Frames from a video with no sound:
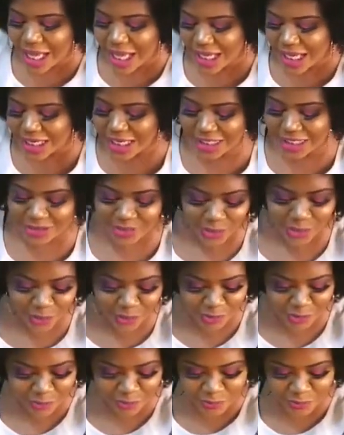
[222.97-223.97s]
and I
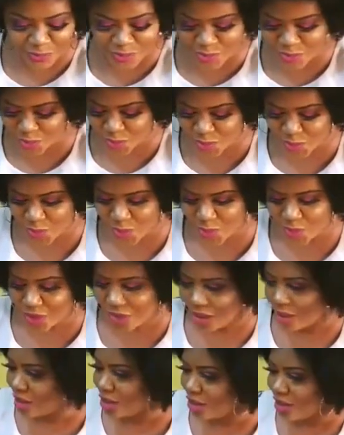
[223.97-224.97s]
told people to
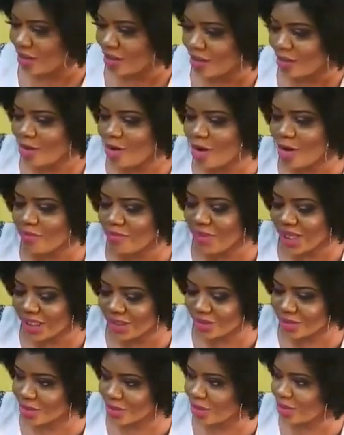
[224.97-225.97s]

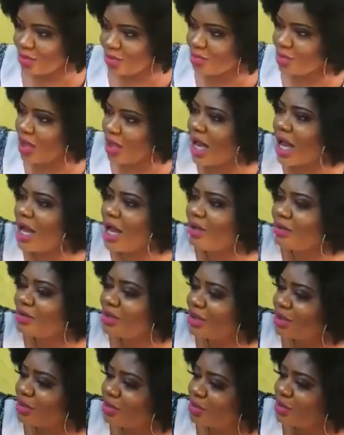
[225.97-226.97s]
comment on how
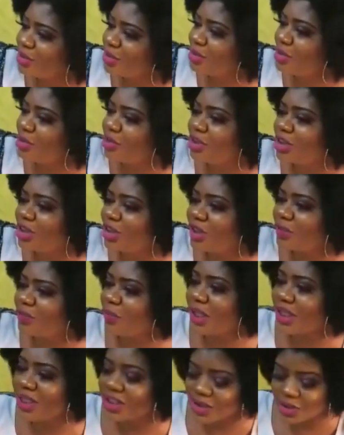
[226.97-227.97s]
they would
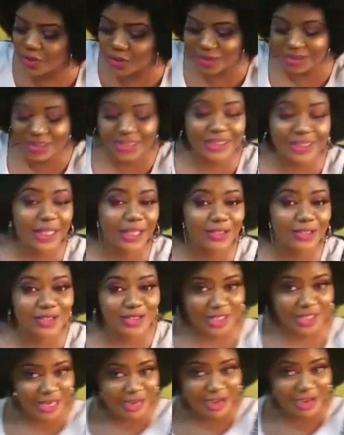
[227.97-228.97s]
spend
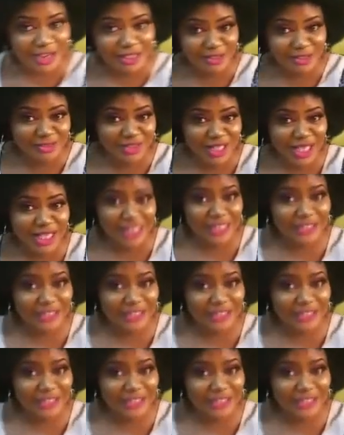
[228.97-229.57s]
20,000 naira if they are